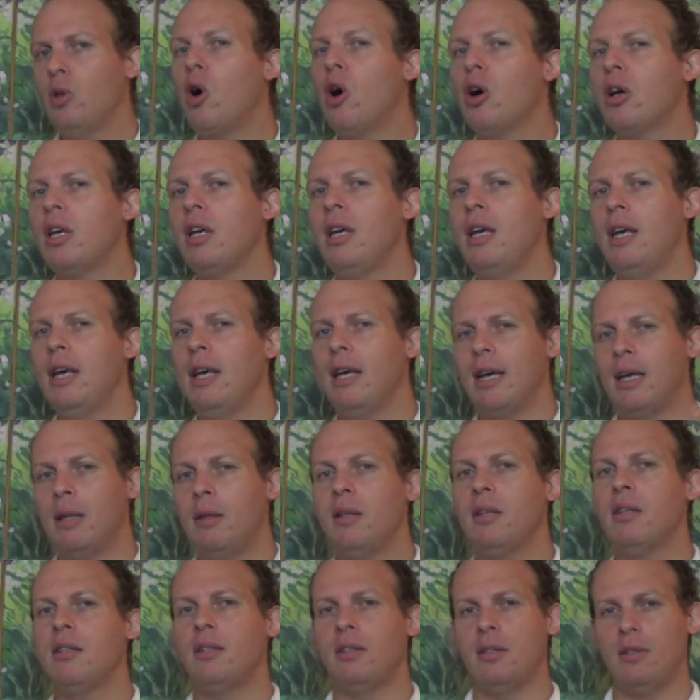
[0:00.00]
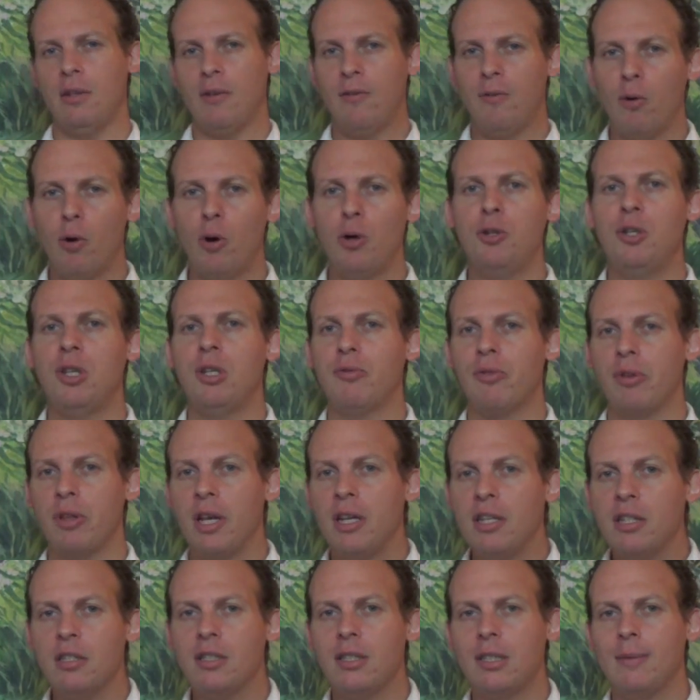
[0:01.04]
talking and forging
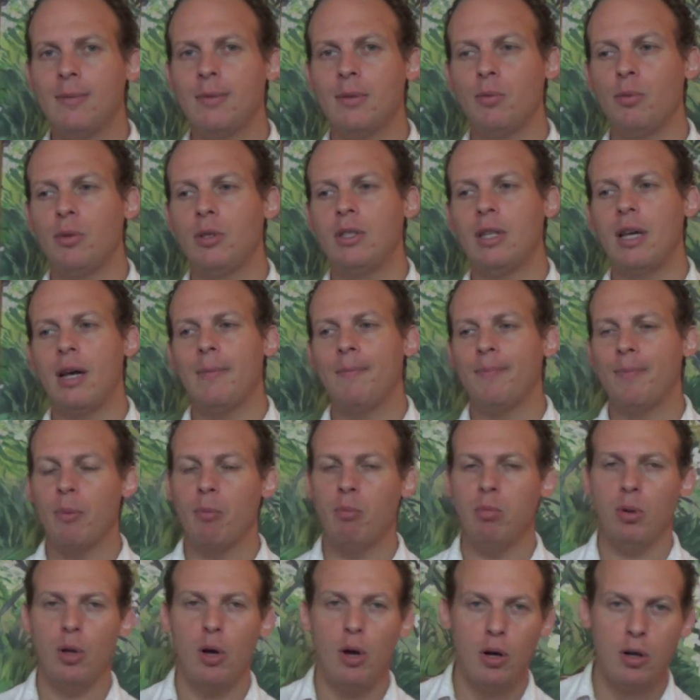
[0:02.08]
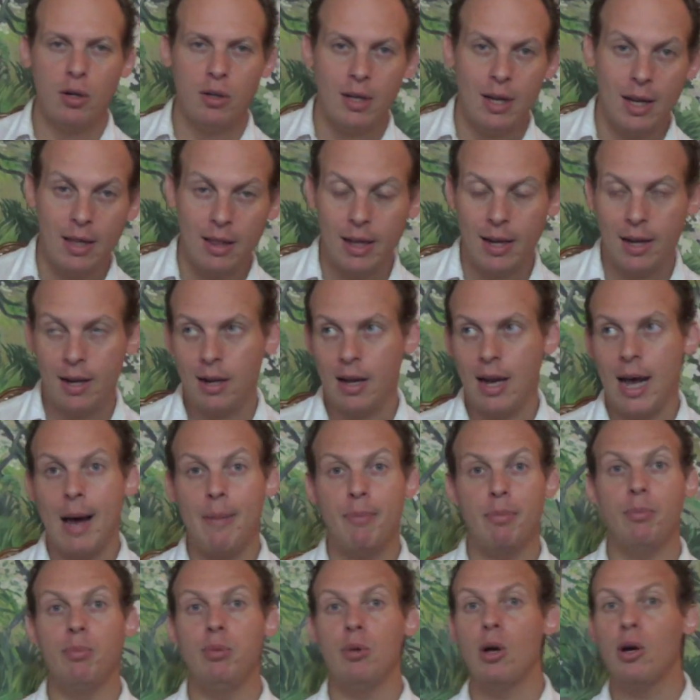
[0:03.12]
relationships with some
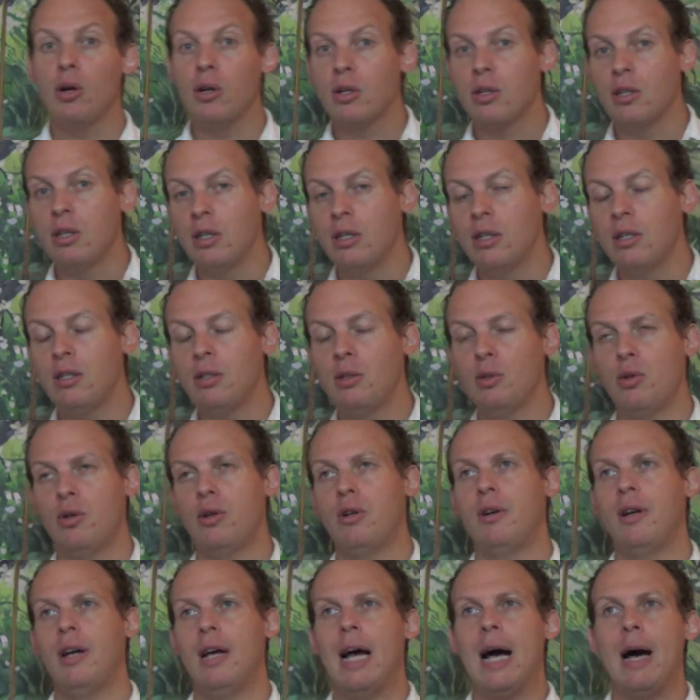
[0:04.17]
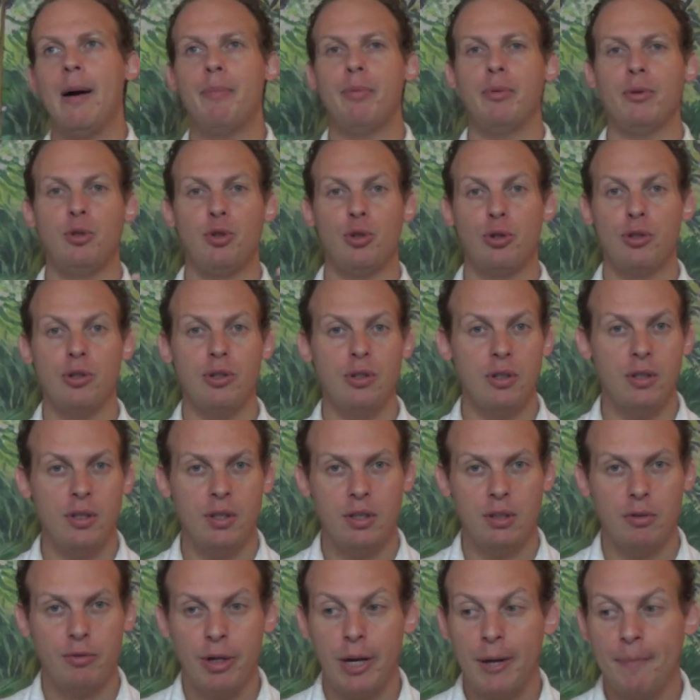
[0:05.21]
app bloggers or app
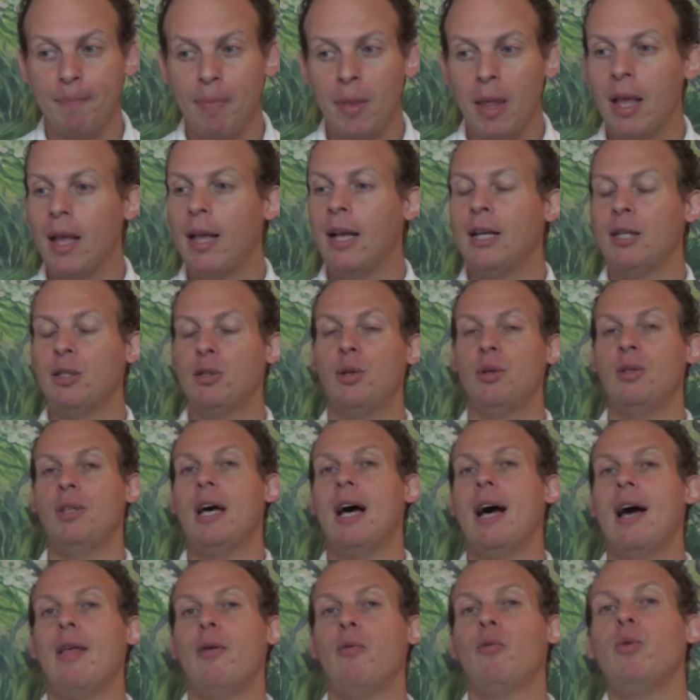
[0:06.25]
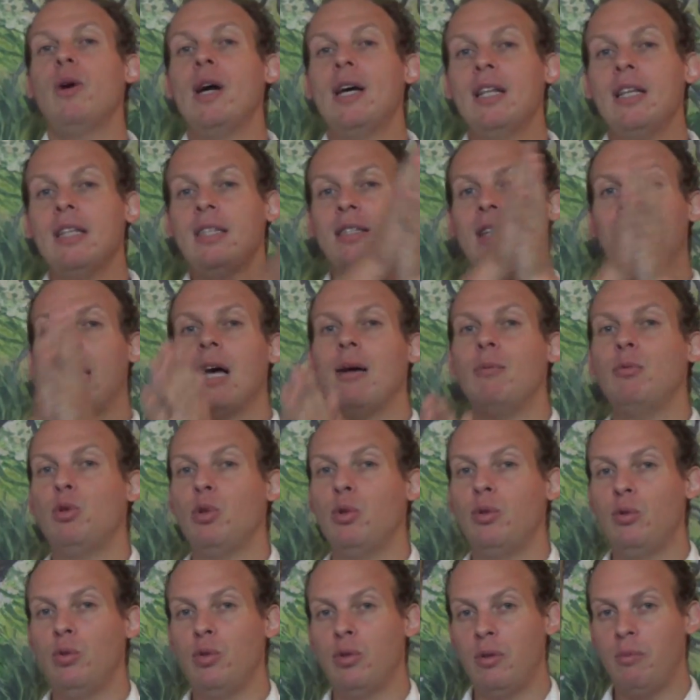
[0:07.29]
journalists, right? So that when it's time
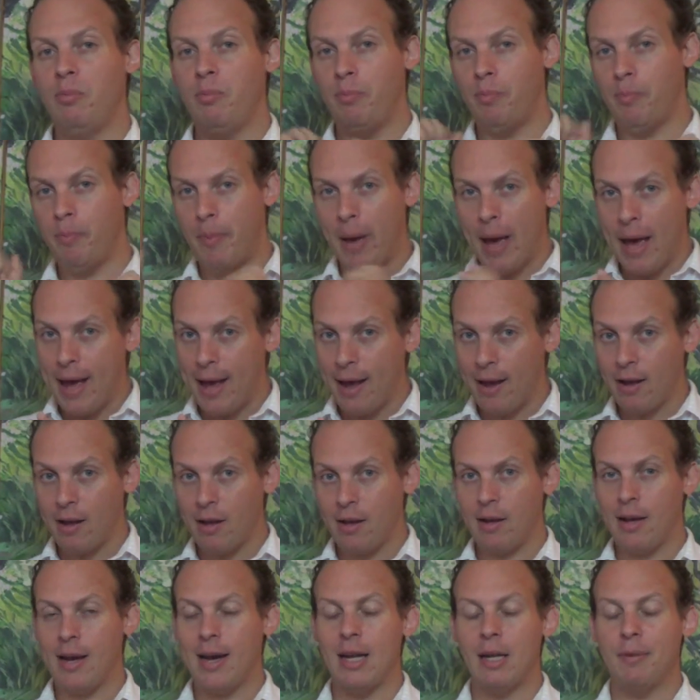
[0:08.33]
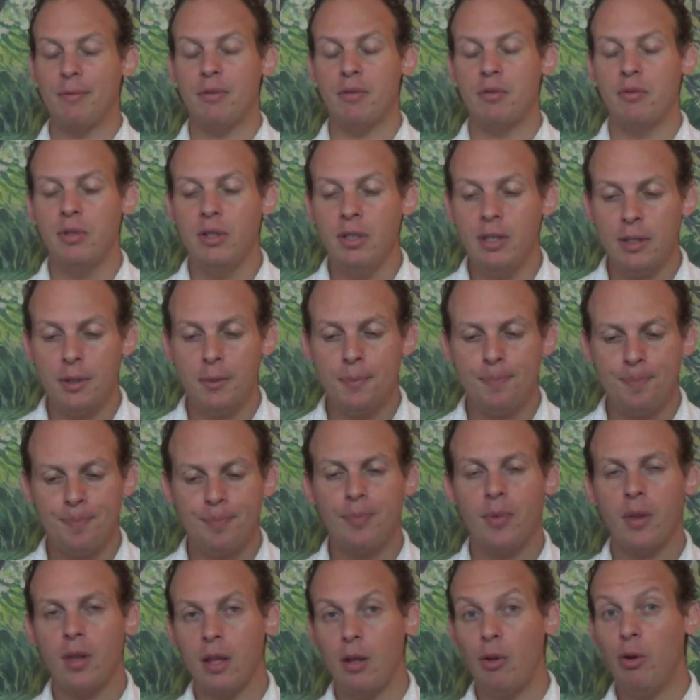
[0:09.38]
to do a bang kind of a release,
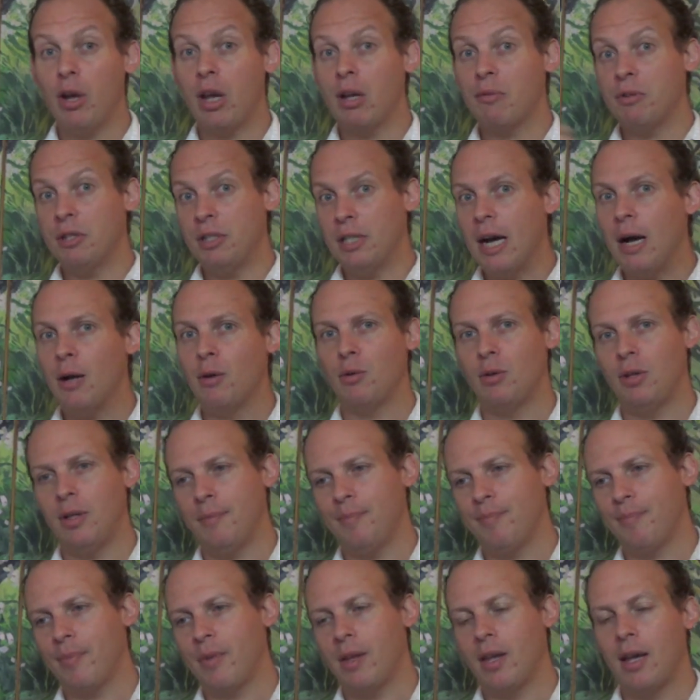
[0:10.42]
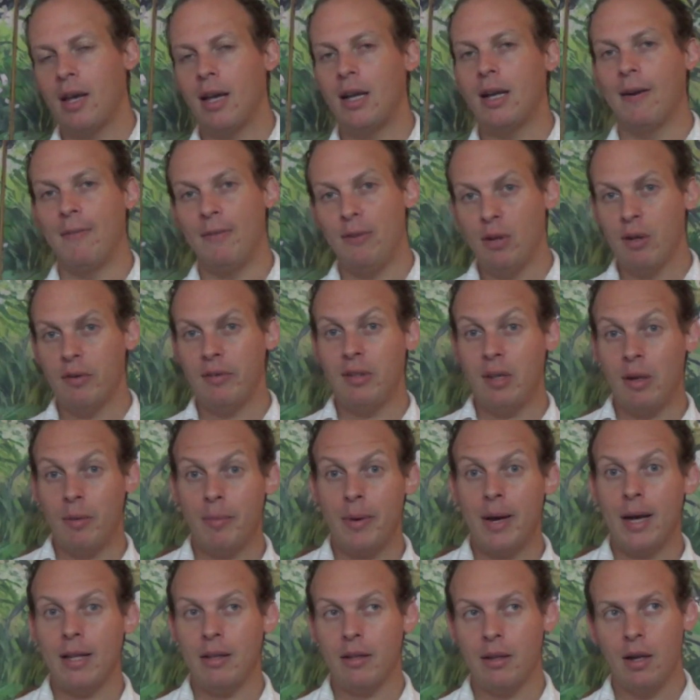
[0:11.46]
you can reach out to them, and a few of them
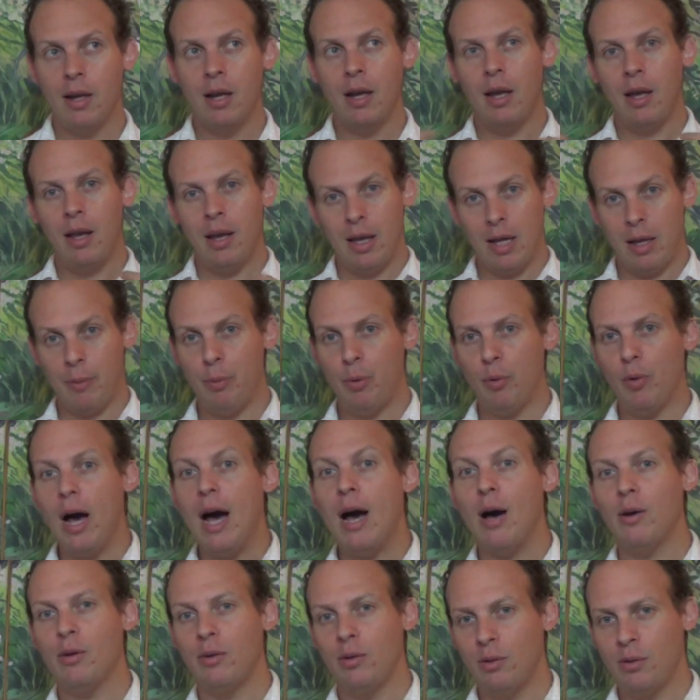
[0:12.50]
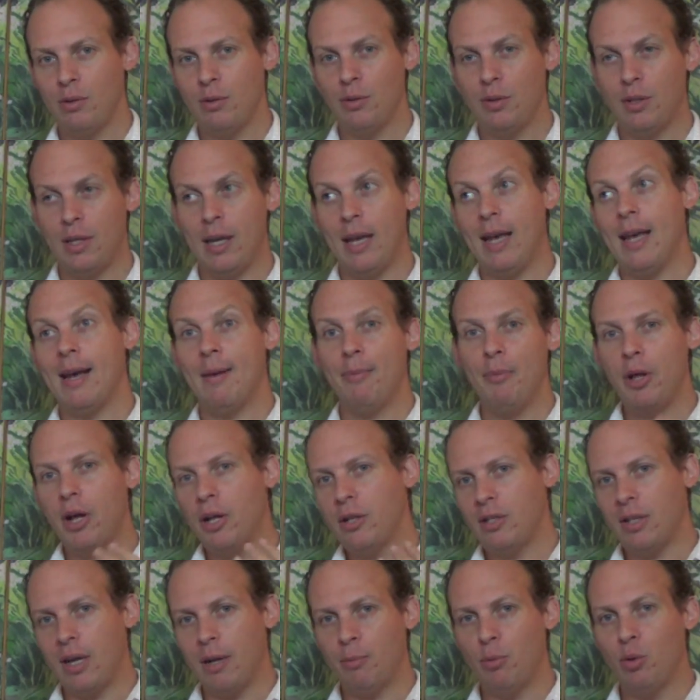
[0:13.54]
might help you out. You say, hey, I'm
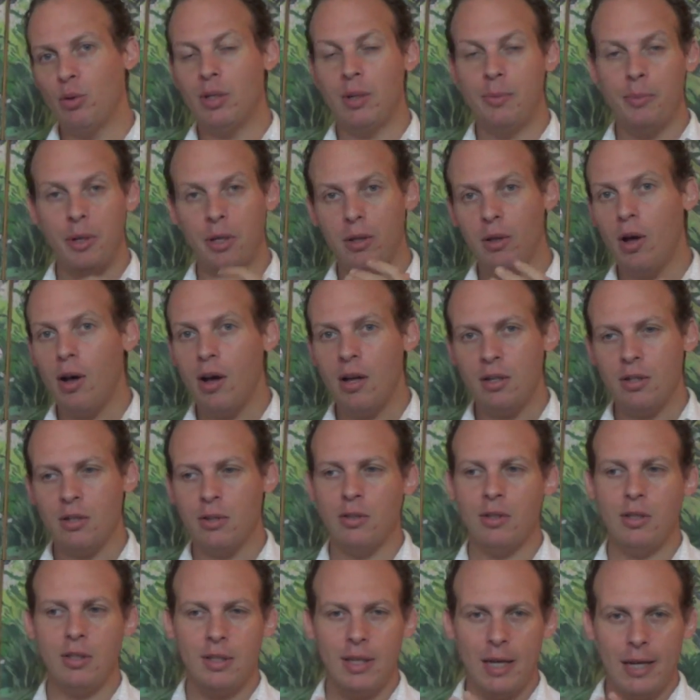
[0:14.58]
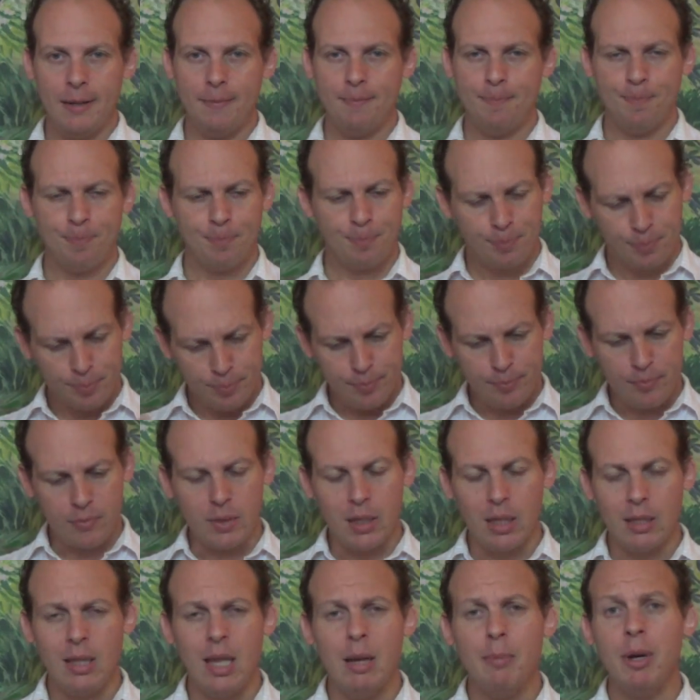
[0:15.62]
doing a big launch on this day.
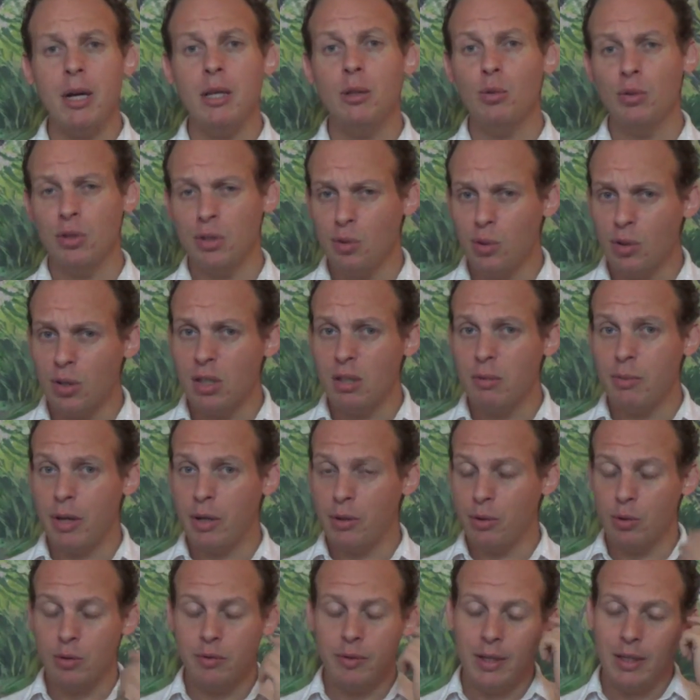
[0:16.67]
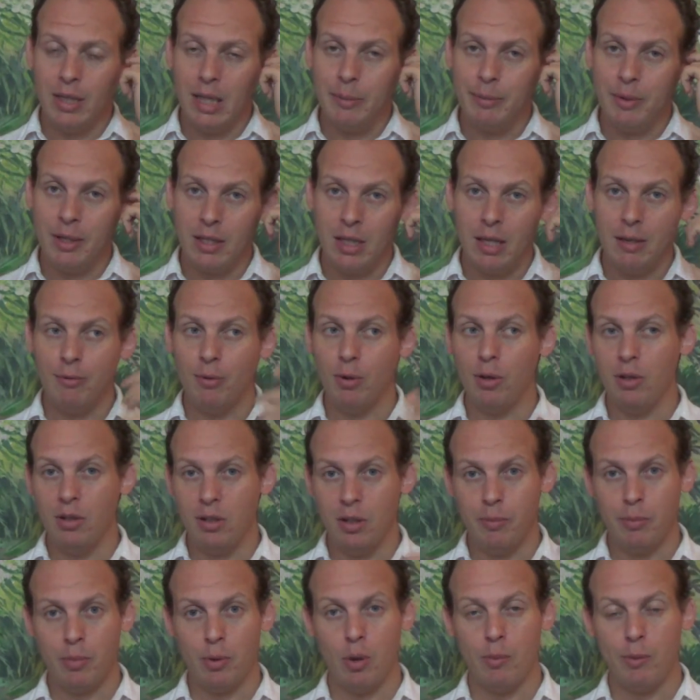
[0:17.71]
They might do a story about you, right? They might give you a
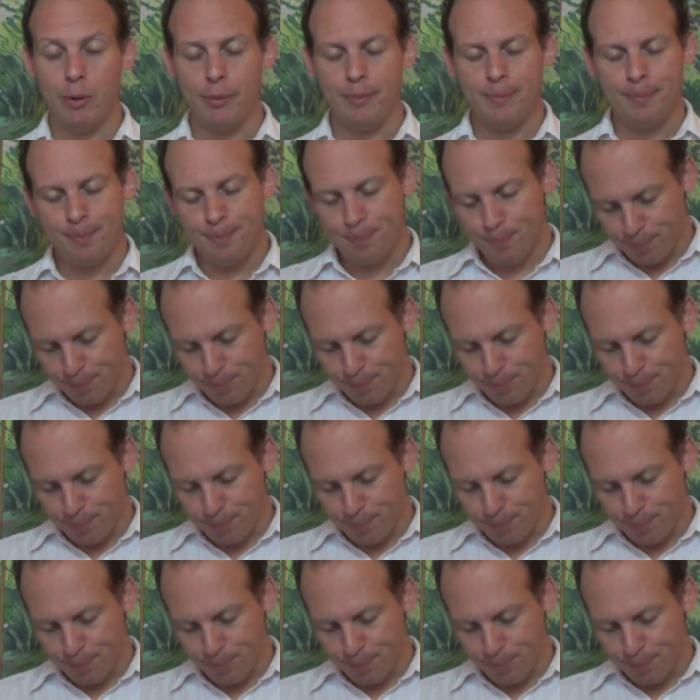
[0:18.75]
little promo.